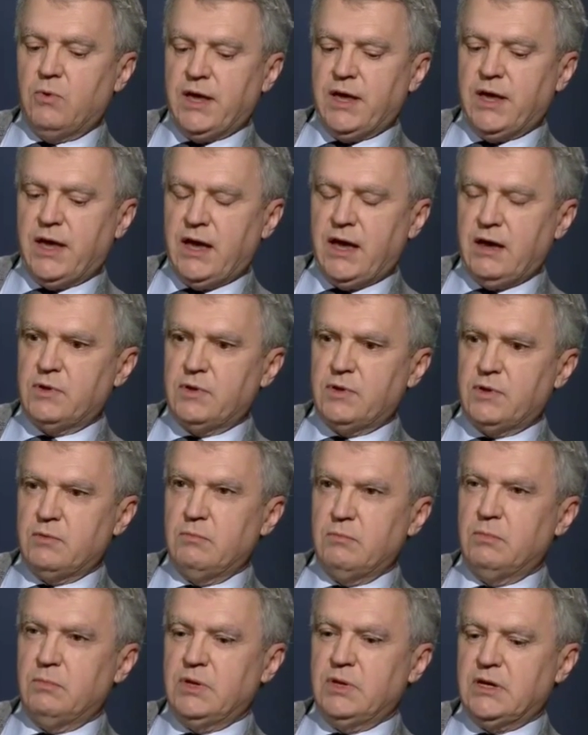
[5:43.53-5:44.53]
We have
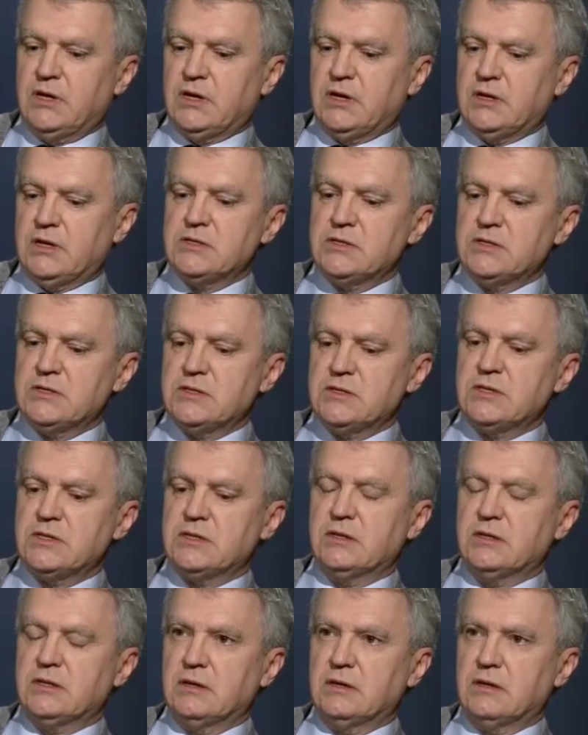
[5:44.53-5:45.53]
them
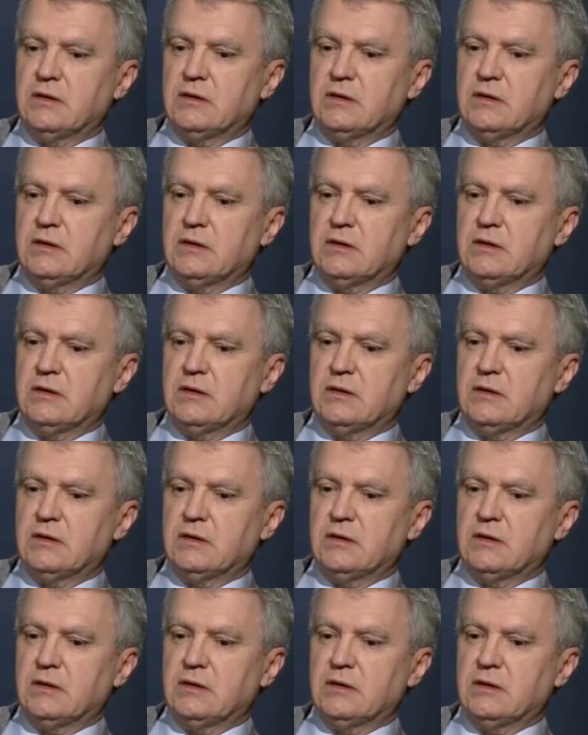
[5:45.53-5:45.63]
because